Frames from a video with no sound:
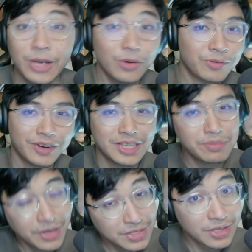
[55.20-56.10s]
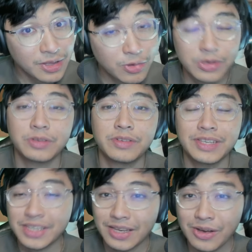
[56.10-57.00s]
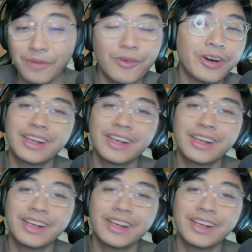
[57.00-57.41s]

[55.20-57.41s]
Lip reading: So, for this month, Tokyo Treat is gonna go for